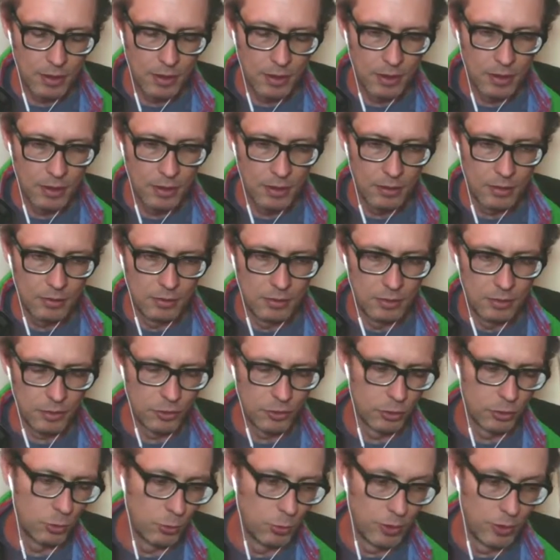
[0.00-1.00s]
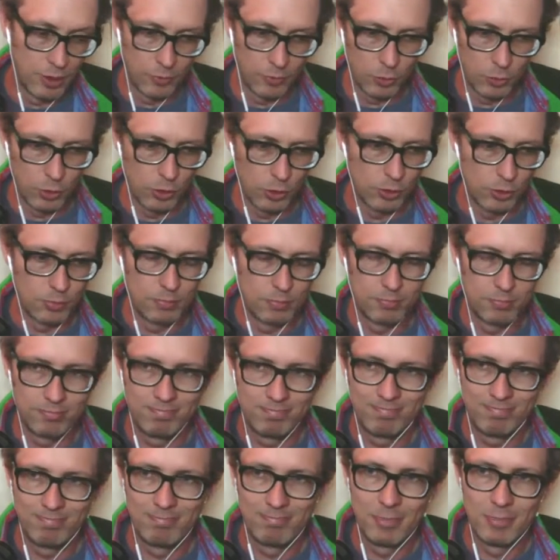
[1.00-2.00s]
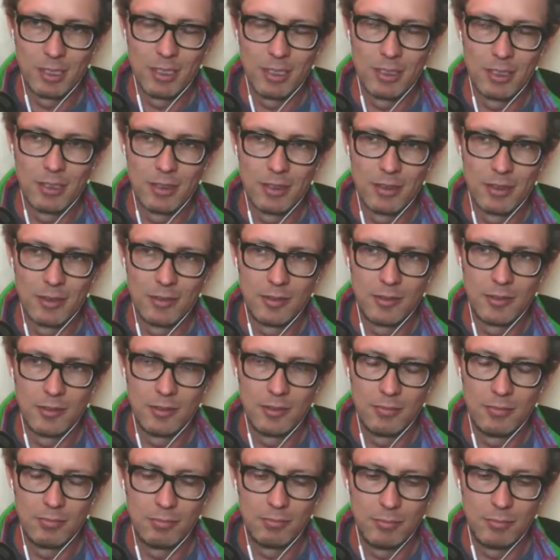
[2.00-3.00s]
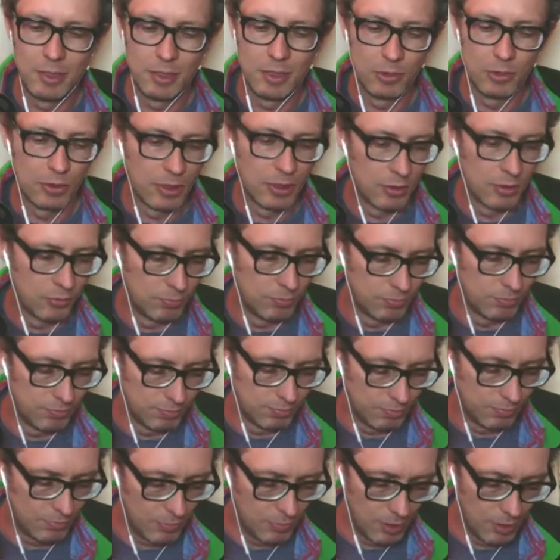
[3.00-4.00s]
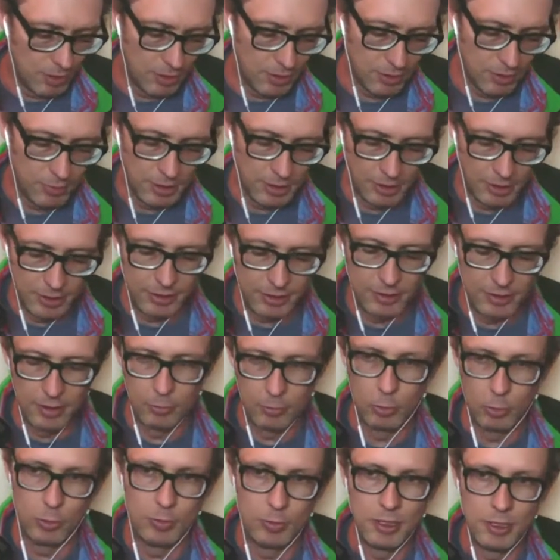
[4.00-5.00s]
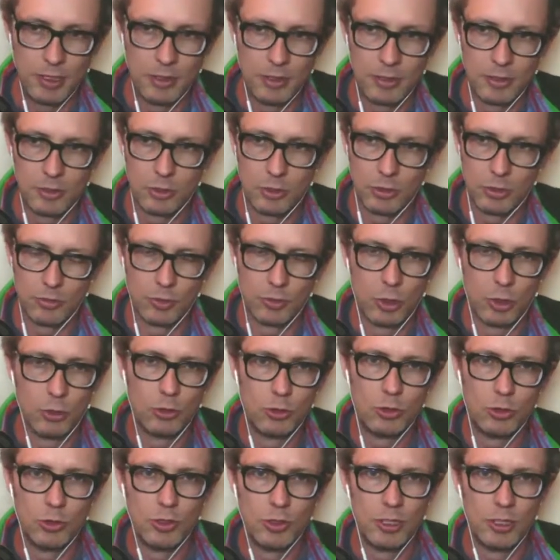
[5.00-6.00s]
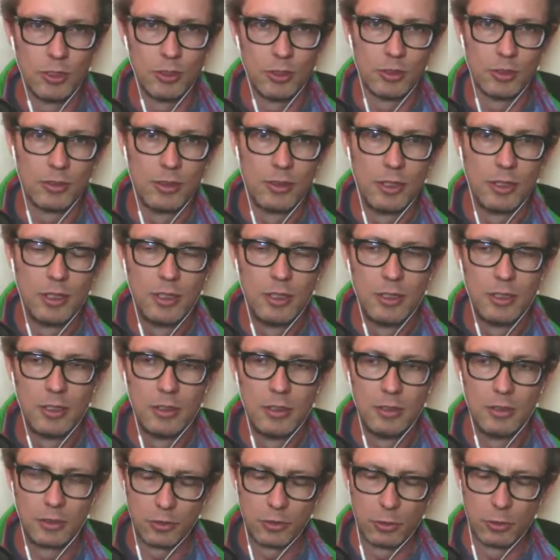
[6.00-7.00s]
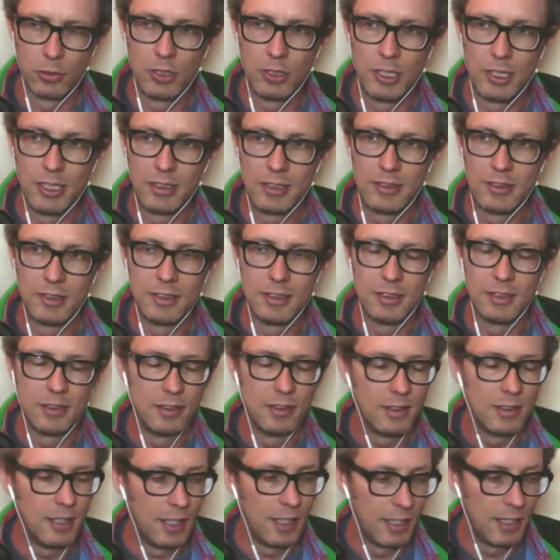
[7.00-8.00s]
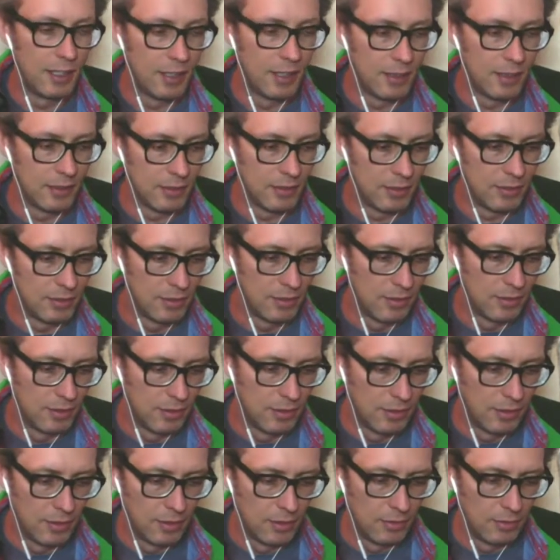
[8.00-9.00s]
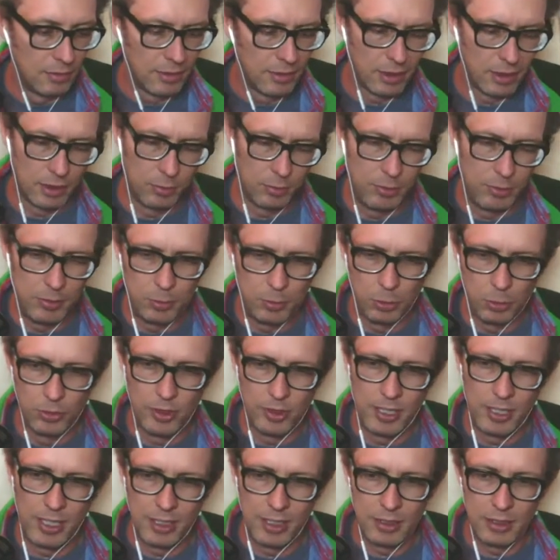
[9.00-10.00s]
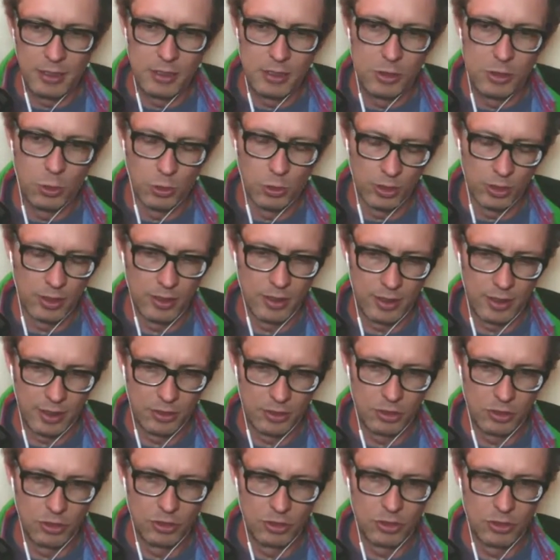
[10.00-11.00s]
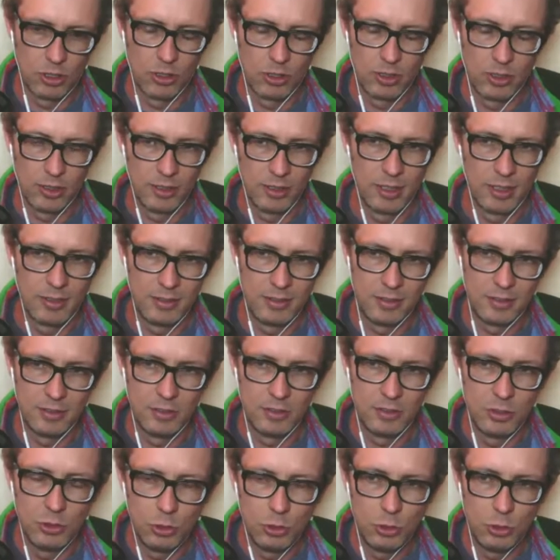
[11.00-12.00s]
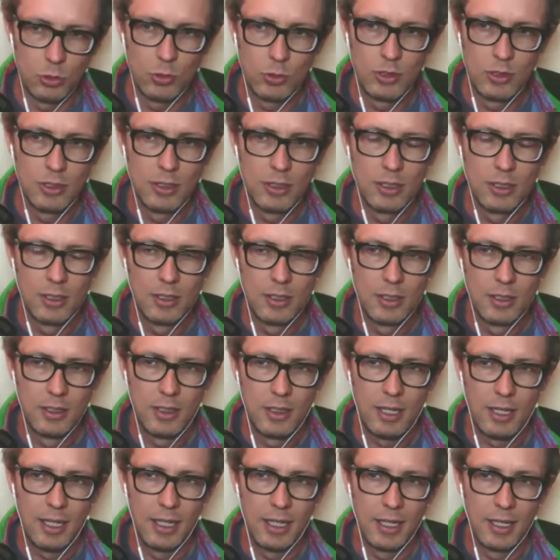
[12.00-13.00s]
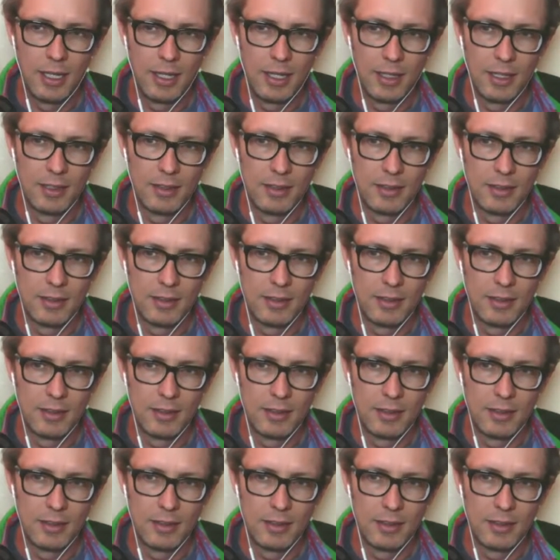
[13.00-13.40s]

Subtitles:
look through whatever, kind of. I mean, LinkedIn would be the sort of go-to here. Look through LinkedIn and look at the people that your connections are connected to, and